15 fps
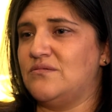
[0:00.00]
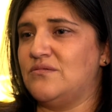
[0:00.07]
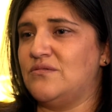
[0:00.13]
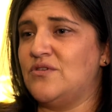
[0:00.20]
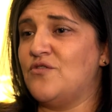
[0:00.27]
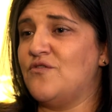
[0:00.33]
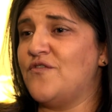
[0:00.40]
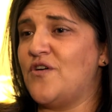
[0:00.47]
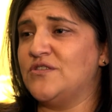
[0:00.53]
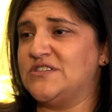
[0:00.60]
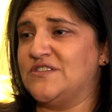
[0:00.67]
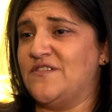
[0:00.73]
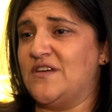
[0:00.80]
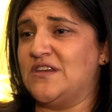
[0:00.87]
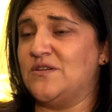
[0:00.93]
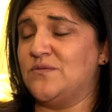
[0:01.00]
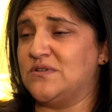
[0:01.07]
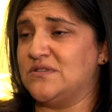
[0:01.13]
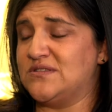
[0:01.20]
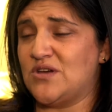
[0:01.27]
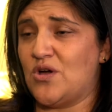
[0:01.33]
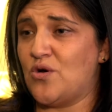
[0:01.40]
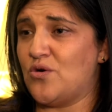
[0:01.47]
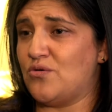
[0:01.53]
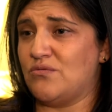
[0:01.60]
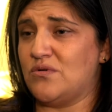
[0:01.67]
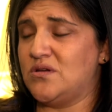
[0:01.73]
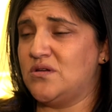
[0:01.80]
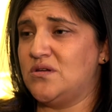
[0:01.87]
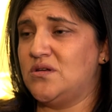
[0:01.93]
no fault of anyone's
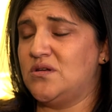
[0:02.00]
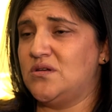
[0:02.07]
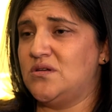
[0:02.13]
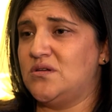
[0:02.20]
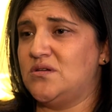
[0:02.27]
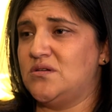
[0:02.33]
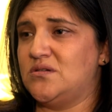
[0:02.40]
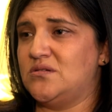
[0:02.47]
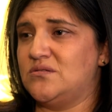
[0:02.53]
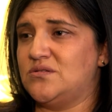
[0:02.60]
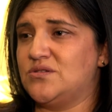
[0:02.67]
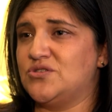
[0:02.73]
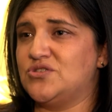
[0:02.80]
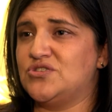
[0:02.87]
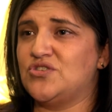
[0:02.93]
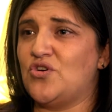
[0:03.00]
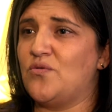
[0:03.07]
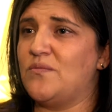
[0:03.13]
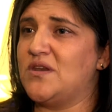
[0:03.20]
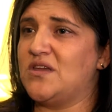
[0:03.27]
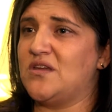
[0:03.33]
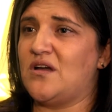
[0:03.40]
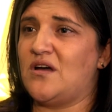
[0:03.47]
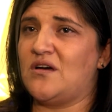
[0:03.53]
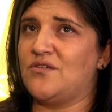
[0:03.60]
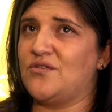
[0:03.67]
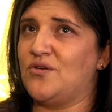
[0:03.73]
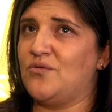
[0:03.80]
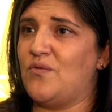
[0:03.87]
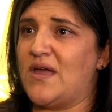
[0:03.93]
own, there's so many
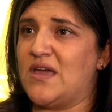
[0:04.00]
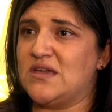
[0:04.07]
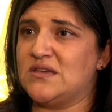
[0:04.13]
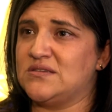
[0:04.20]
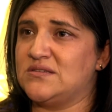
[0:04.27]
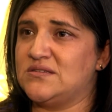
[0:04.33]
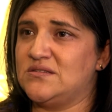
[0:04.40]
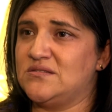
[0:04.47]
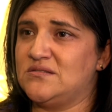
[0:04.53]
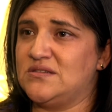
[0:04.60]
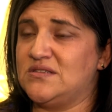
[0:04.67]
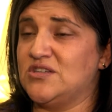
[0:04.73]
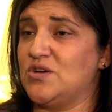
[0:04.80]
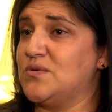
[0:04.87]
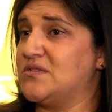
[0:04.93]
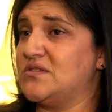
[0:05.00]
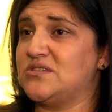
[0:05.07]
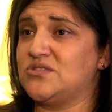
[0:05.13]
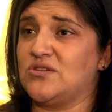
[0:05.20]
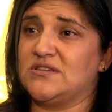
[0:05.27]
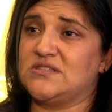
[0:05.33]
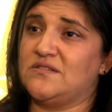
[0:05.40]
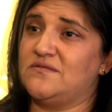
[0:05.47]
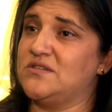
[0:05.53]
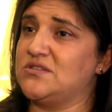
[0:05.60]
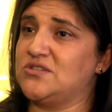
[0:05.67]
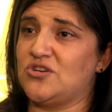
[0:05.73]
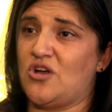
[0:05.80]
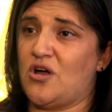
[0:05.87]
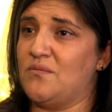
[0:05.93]
other ways to deal with the stress of
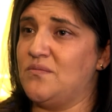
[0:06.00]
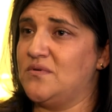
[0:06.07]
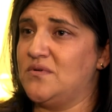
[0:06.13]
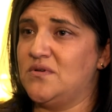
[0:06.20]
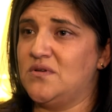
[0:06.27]
this job.